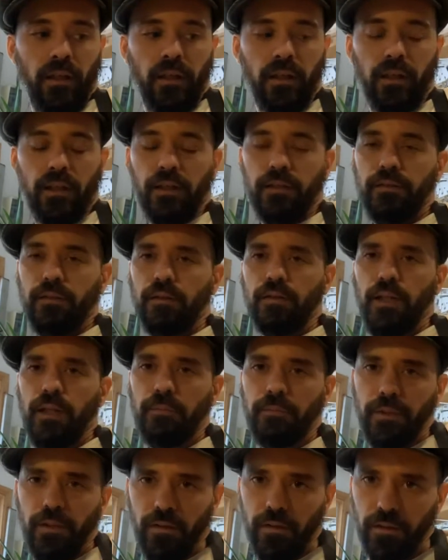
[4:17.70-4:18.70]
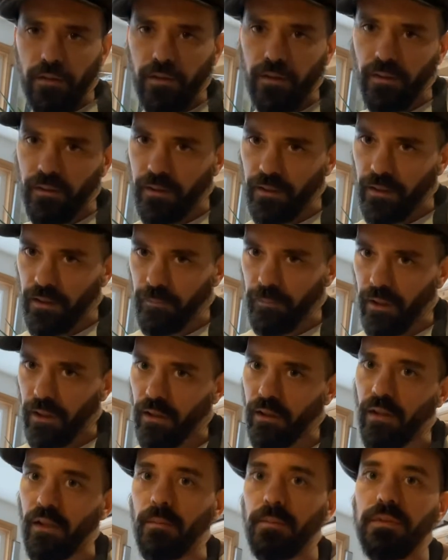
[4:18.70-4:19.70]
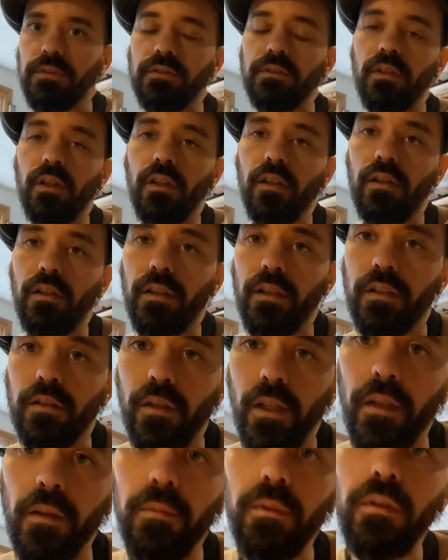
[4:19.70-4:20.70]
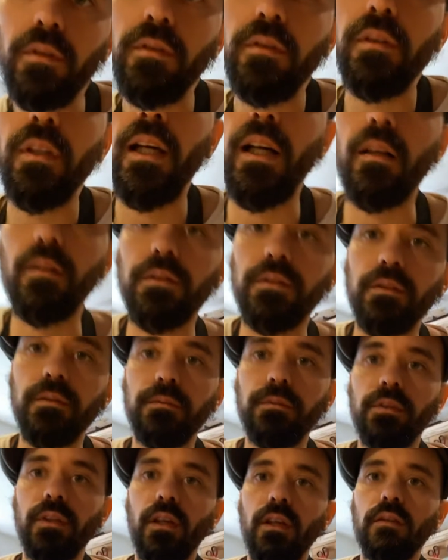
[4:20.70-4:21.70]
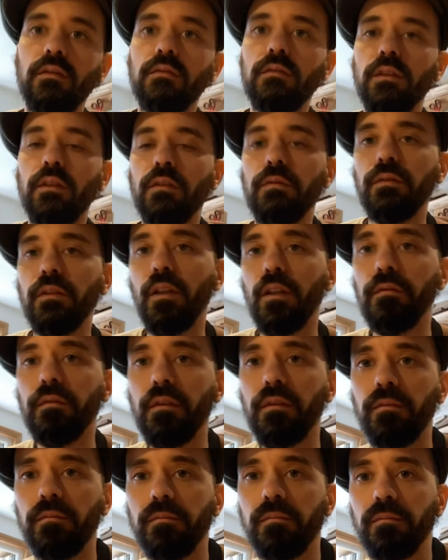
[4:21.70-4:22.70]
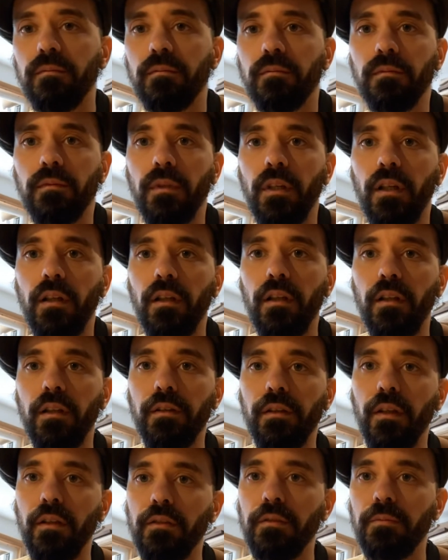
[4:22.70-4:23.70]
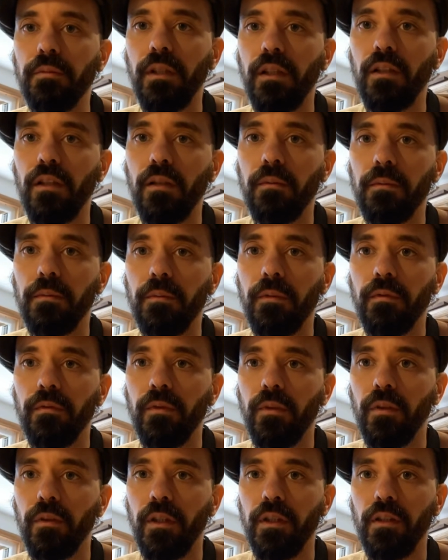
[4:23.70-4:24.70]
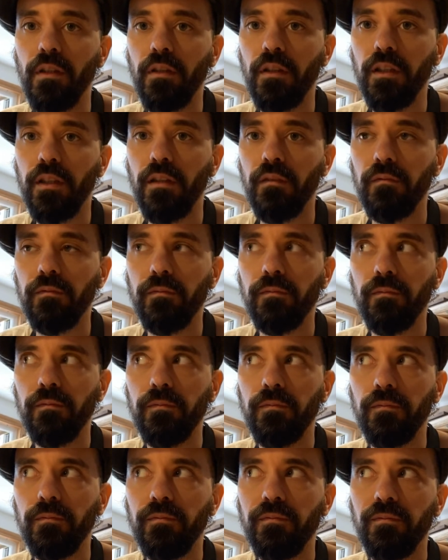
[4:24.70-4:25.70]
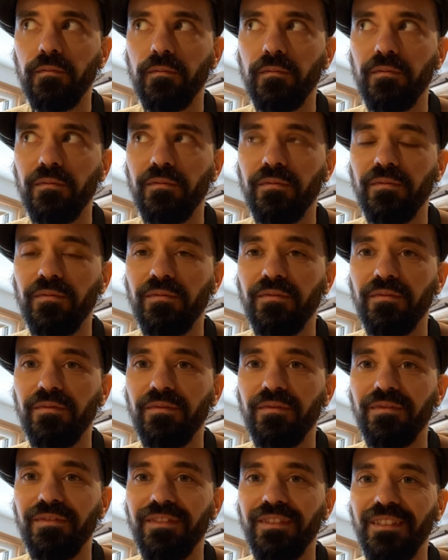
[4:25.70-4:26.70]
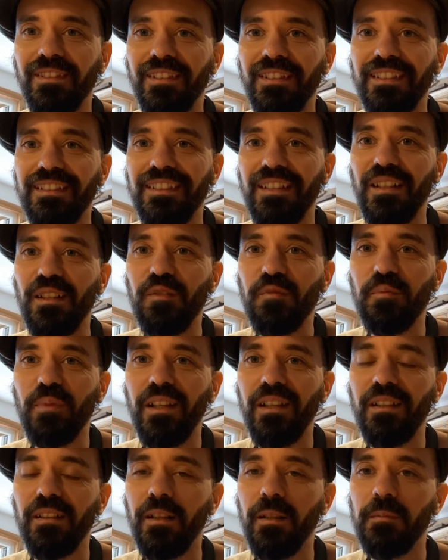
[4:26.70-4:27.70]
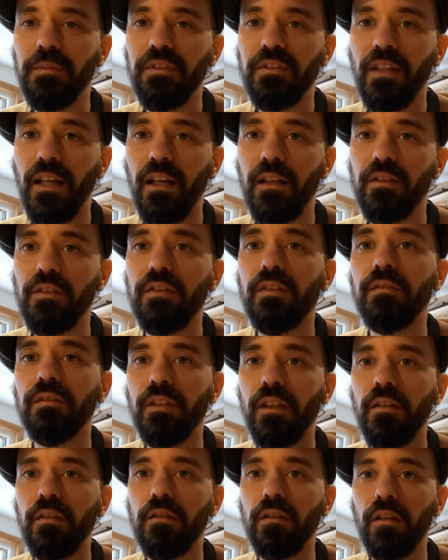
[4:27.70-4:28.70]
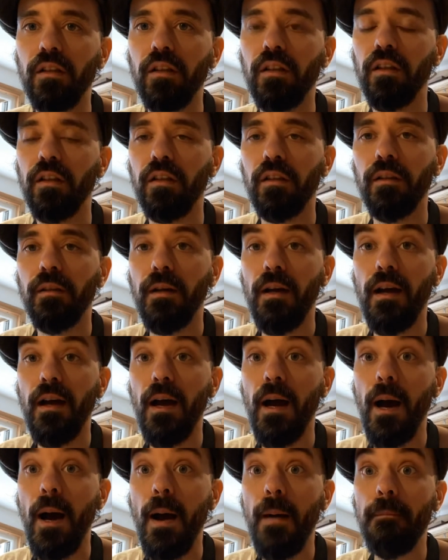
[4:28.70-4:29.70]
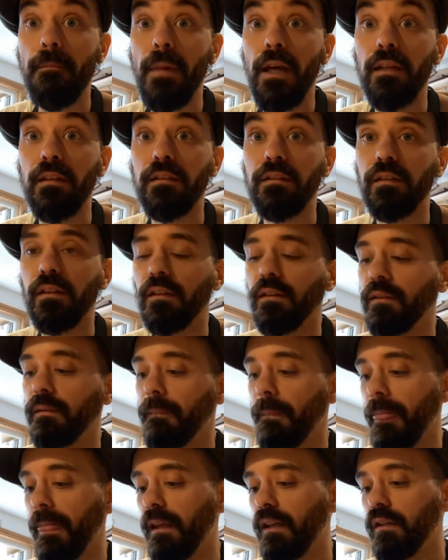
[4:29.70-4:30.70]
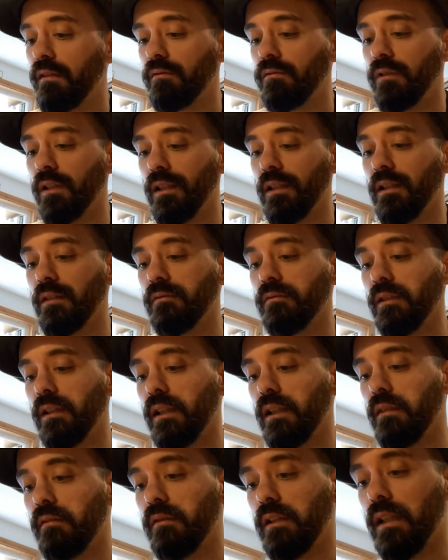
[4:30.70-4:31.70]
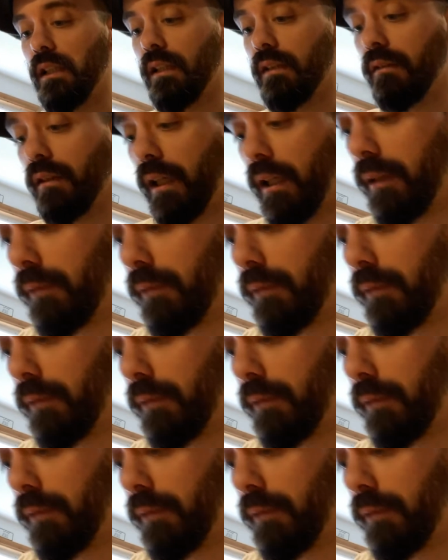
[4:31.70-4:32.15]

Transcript: it's a great build. The pickups are incredible. House of Tone, if you haven't heard those pickups before and you're looking for a set of pickups, House of Tone are amazing. Really, really, really great.